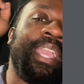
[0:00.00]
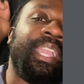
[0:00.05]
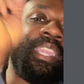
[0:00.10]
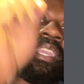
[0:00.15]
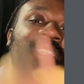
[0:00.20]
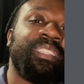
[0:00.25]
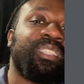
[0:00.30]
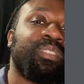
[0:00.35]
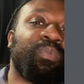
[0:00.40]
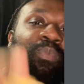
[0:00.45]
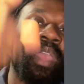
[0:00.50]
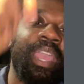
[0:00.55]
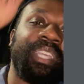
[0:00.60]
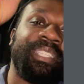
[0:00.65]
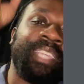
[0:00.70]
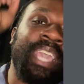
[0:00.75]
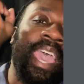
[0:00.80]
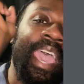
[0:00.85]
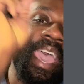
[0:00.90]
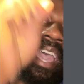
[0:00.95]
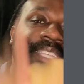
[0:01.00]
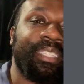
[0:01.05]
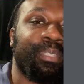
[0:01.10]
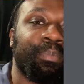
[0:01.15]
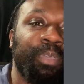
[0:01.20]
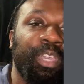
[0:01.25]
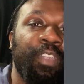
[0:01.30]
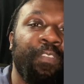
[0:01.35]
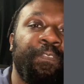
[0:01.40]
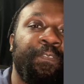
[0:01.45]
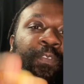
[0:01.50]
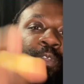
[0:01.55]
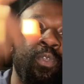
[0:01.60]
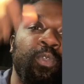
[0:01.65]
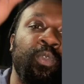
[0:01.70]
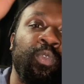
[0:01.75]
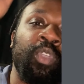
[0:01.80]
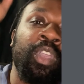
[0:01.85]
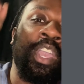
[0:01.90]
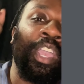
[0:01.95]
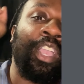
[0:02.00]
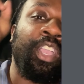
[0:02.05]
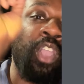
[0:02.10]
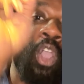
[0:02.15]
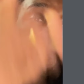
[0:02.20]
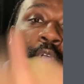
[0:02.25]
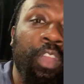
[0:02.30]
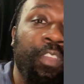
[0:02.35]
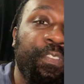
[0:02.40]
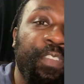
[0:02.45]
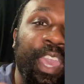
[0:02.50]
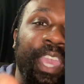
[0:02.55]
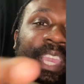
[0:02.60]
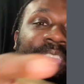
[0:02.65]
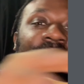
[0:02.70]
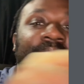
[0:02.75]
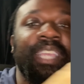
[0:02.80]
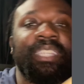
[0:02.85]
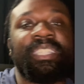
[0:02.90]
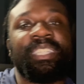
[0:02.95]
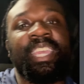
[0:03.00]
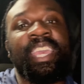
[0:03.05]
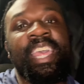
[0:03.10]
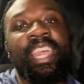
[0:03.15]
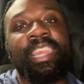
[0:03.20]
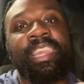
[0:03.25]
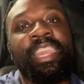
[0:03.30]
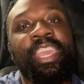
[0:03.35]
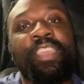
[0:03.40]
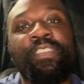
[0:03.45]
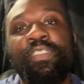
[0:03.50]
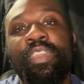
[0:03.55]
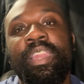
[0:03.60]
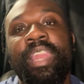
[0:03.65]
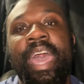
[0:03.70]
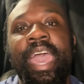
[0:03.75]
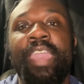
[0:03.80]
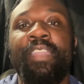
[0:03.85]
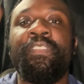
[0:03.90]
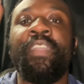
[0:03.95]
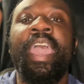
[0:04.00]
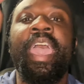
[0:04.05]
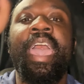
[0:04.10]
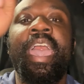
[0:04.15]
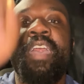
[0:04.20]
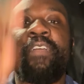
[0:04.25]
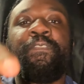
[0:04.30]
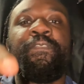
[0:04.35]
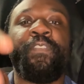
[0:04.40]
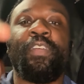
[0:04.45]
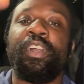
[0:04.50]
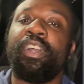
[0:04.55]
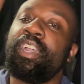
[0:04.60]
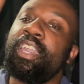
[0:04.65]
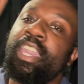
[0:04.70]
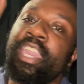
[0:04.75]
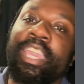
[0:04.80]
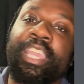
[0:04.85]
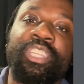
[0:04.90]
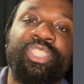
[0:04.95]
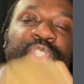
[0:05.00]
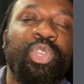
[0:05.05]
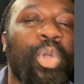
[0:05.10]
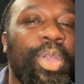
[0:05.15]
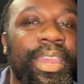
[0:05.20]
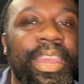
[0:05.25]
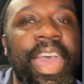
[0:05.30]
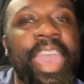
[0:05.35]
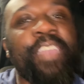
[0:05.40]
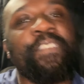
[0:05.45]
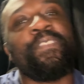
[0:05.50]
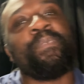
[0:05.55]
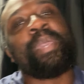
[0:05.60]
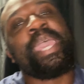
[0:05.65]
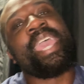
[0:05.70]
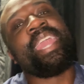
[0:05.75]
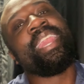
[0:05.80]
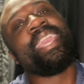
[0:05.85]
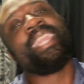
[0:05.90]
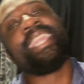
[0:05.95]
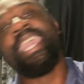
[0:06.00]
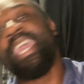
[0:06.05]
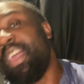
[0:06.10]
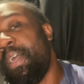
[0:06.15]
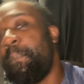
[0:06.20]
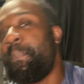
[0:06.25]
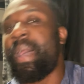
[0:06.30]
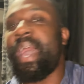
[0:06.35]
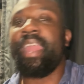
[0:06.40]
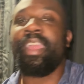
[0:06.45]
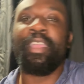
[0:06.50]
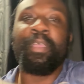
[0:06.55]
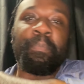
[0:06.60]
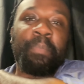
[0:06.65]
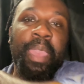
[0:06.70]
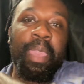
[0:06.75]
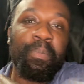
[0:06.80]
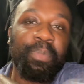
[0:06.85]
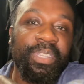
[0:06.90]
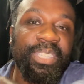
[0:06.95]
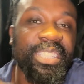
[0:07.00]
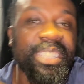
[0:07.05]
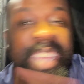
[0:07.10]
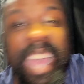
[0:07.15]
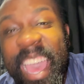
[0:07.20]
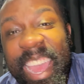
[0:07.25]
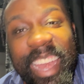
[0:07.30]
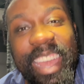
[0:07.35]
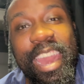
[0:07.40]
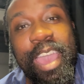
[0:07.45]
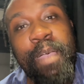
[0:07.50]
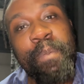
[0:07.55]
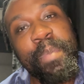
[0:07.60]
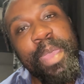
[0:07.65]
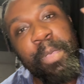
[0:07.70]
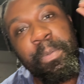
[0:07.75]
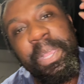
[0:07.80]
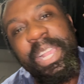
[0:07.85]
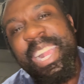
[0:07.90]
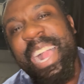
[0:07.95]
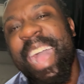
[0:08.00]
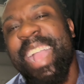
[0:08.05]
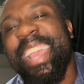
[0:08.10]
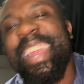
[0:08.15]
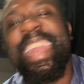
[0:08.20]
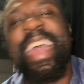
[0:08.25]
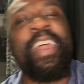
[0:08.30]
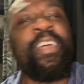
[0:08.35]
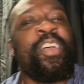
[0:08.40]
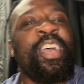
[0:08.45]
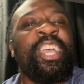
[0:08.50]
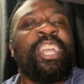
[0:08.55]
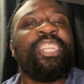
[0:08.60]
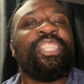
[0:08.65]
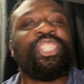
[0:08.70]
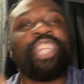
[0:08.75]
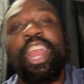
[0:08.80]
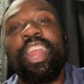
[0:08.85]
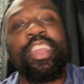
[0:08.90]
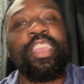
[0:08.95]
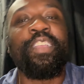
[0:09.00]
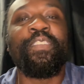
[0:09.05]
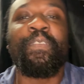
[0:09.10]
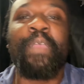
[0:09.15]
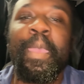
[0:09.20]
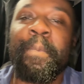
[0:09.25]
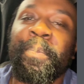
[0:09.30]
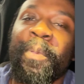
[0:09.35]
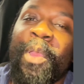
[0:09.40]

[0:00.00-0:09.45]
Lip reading: Get some rest. Have some good food. Go on a vacation. Live your life. Have fun. Enjoy life, man. And get up out of here, man. We signing out, man. We clocking out. Journey of a Rapper.